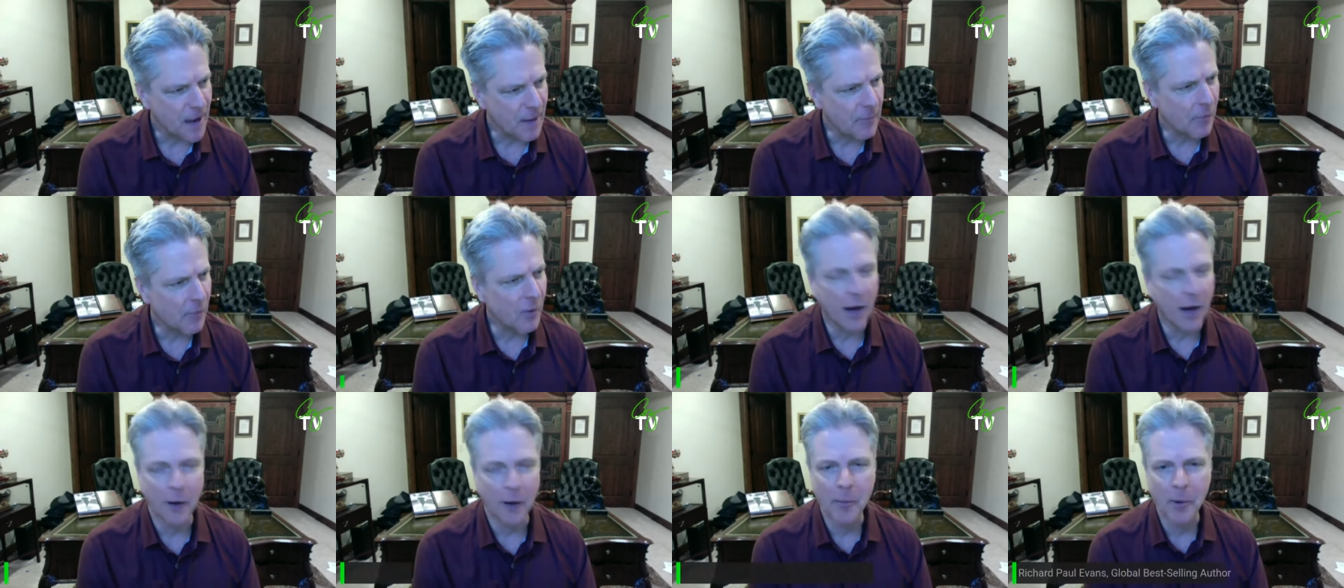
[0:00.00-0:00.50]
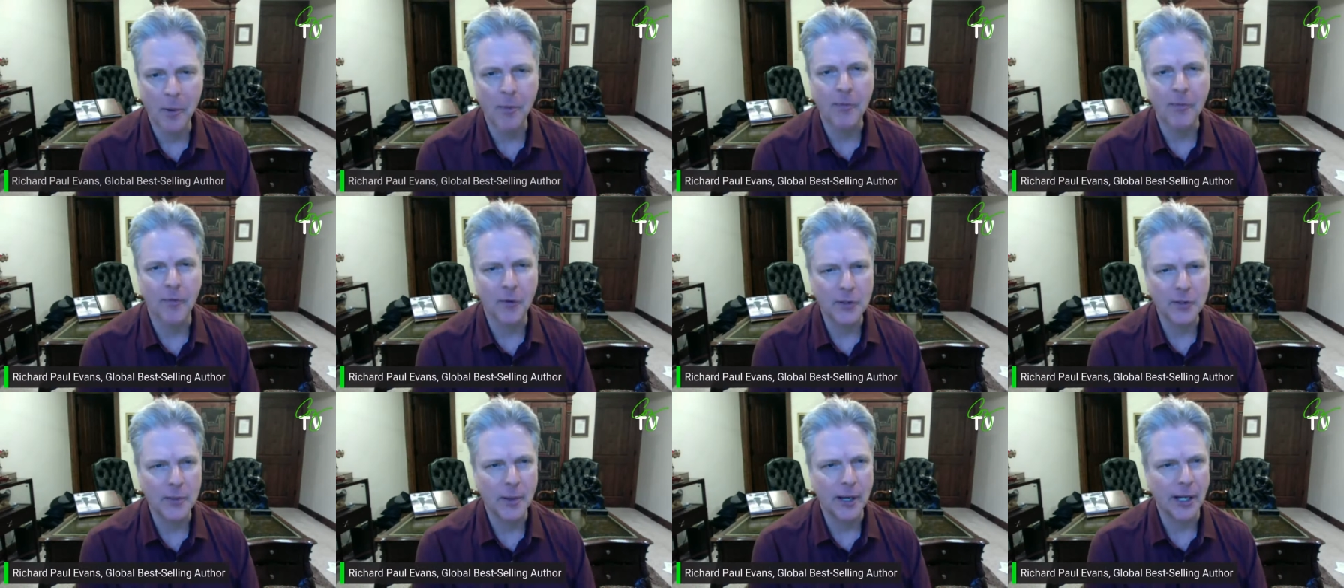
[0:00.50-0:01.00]
well, I remember the
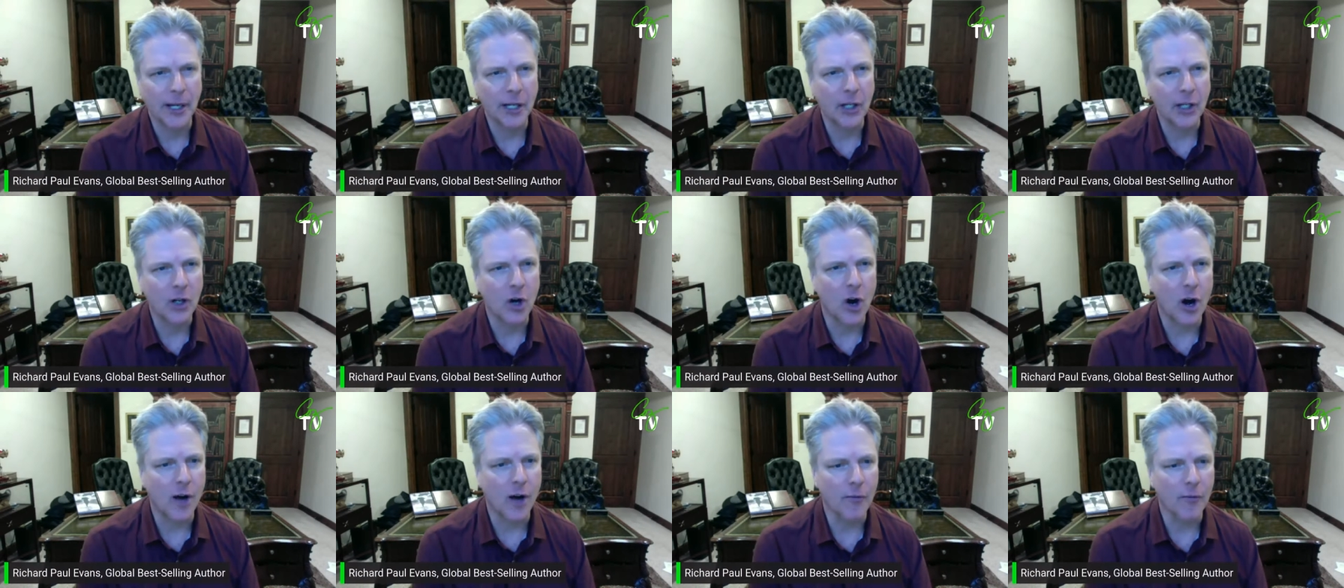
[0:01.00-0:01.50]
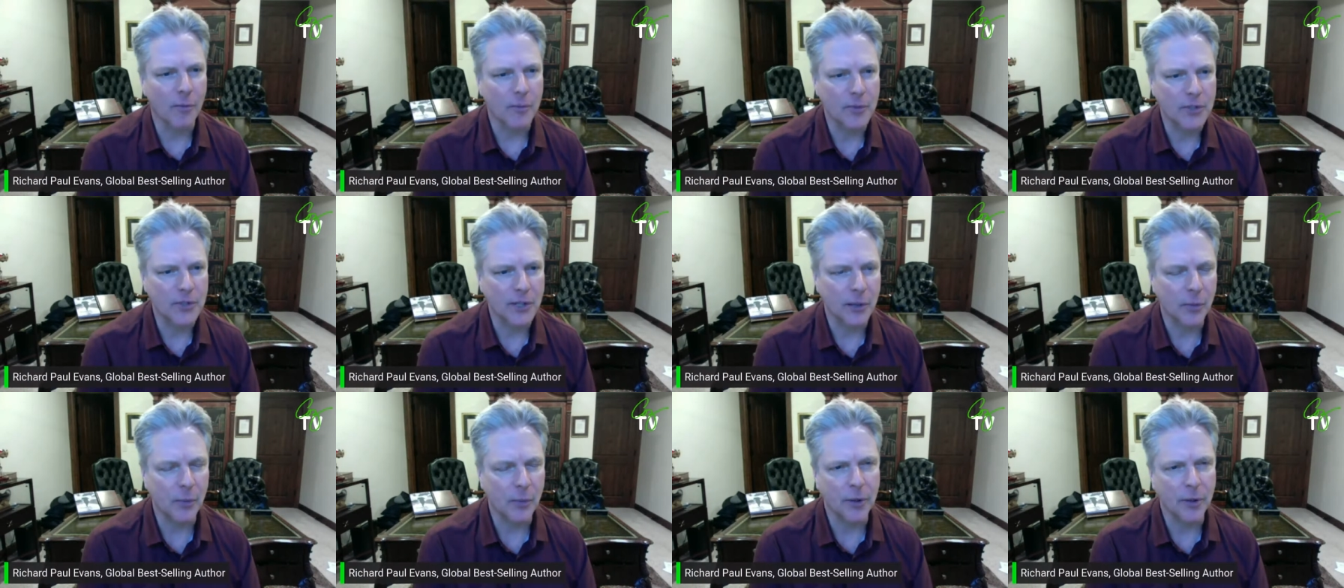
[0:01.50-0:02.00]
first time I got a call from
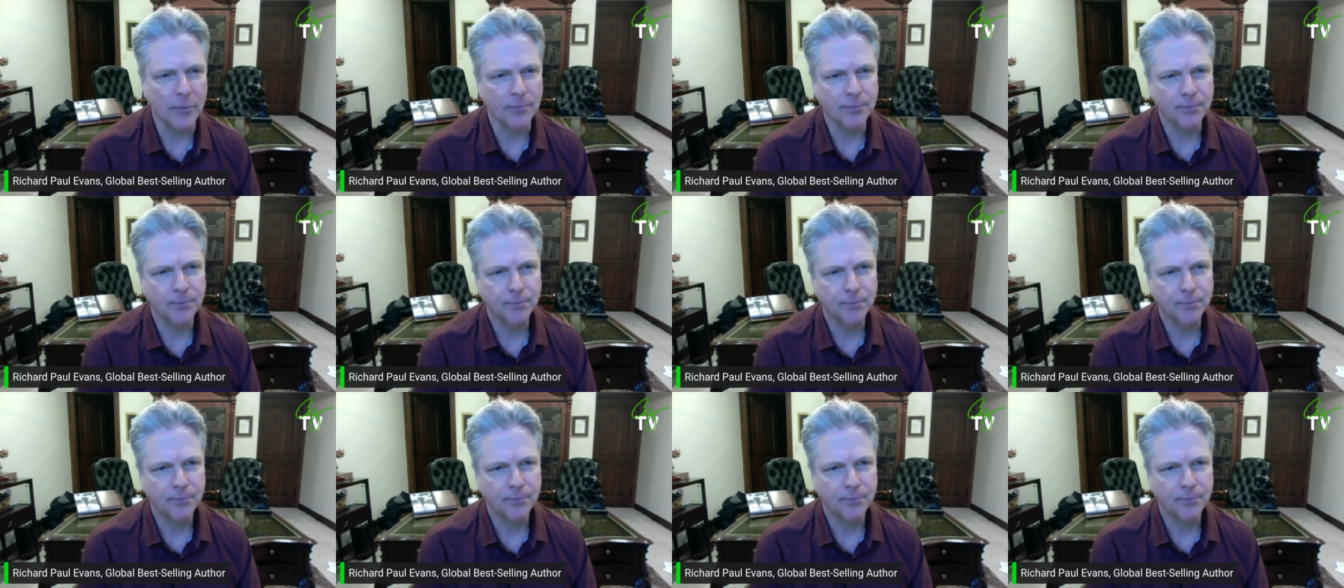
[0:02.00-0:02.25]
someone